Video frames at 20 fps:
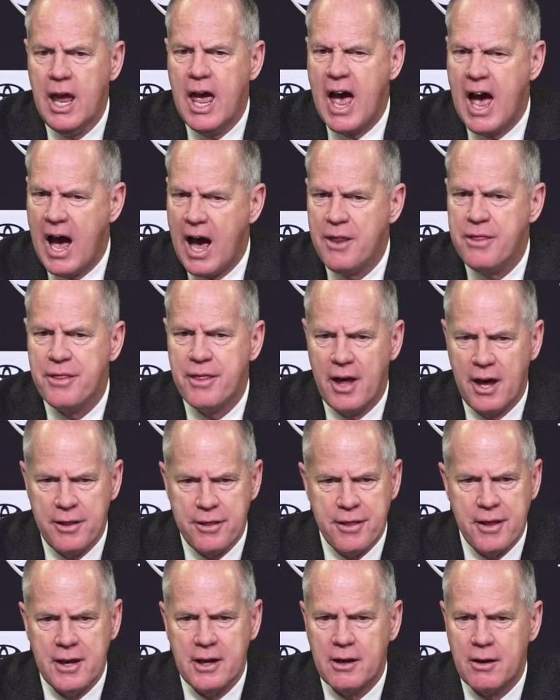Yeah, I
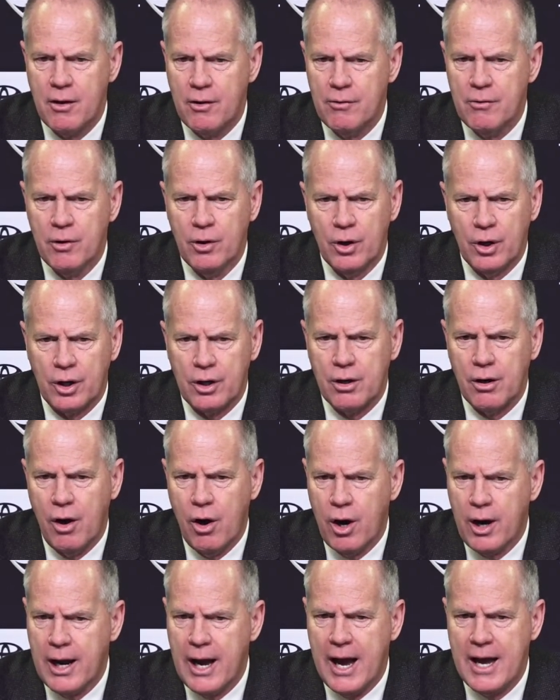think, look,
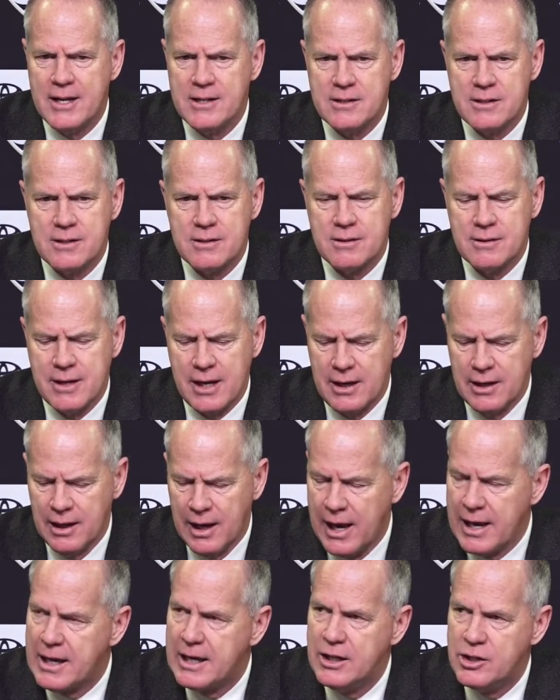our guys, they
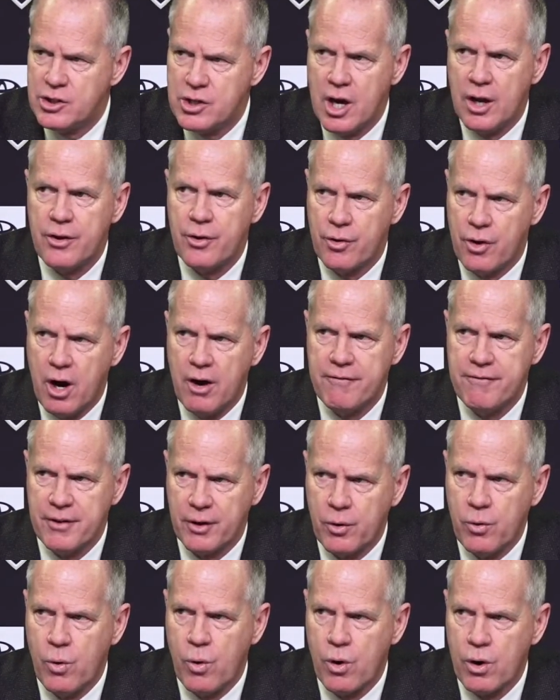like each other off
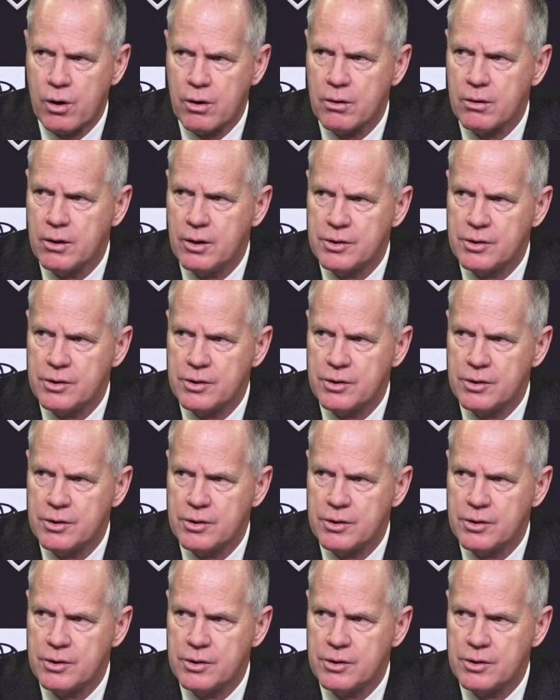the court.